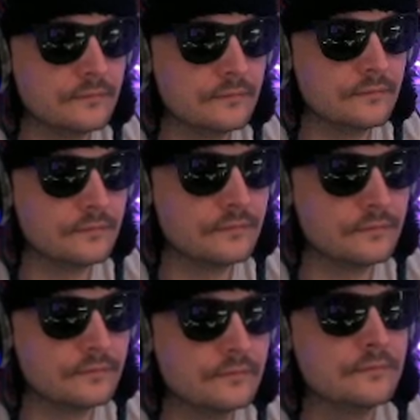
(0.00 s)

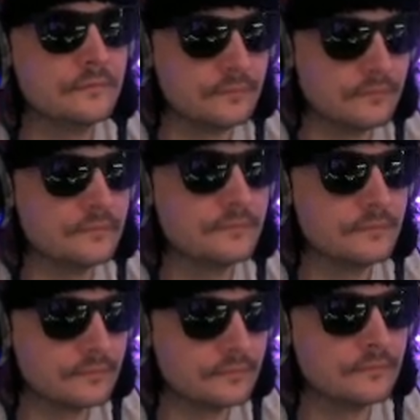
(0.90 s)

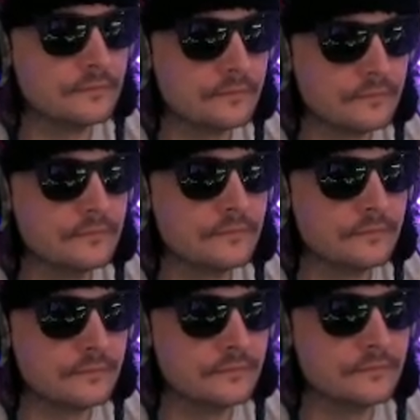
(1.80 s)

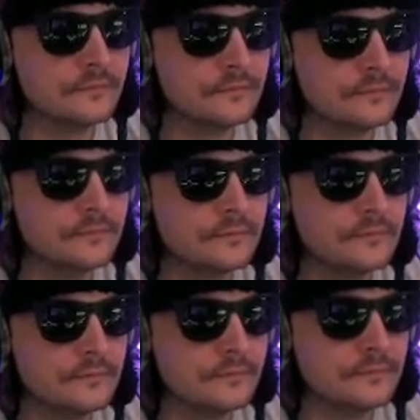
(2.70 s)

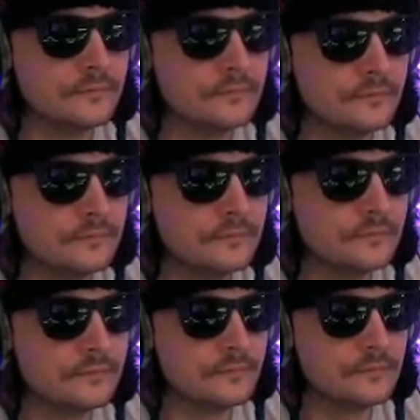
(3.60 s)

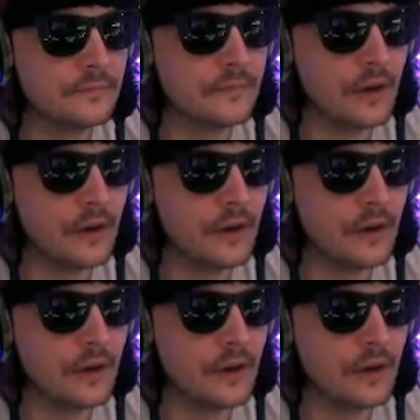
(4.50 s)
(not speaking)